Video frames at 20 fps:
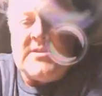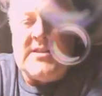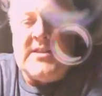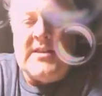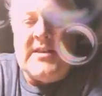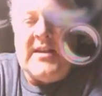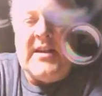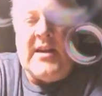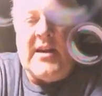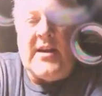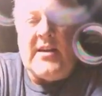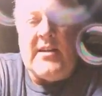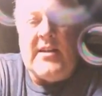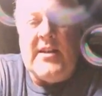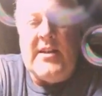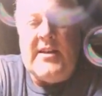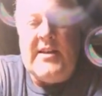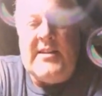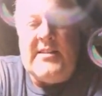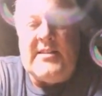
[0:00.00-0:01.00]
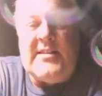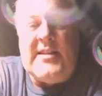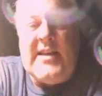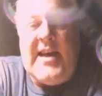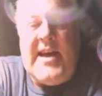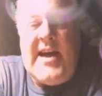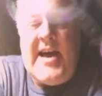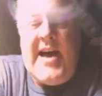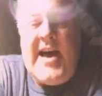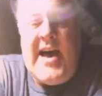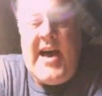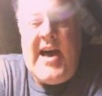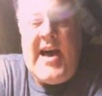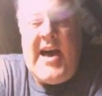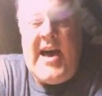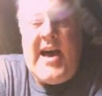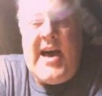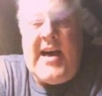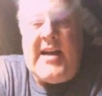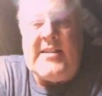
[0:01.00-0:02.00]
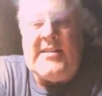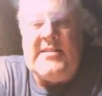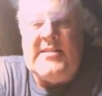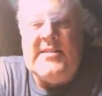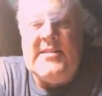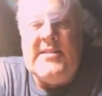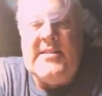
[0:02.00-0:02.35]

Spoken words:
in here. Look at that.